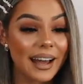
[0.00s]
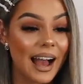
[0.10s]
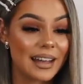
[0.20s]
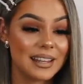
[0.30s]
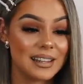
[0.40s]

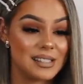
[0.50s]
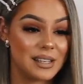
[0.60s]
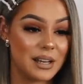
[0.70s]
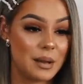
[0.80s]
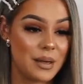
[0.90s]
I think these
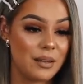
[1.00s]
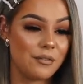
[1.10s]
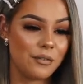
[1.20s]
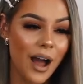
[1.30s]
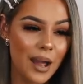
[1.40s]
are gonna be
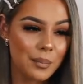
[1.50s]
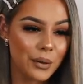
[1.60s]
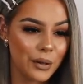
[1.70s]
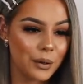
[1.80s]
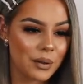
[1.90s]

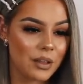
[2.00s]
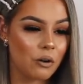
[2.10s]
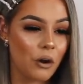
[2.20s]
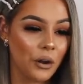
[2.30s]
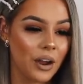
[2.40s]
vibey when they're
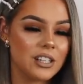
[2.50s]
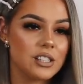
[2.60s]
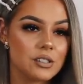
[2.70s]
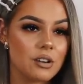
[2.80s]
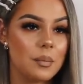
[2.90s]
on. I
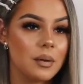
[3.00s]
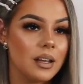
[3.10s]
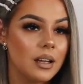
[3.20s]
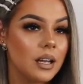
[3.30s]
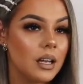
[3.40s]
just describe
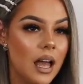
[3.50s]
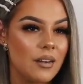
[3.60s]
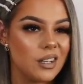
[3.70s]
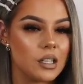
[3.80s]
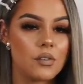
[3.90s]

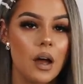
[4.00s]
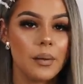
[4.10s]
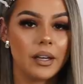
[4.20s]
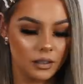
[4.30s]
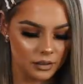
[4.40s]
everything as
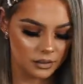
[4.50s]
vibey.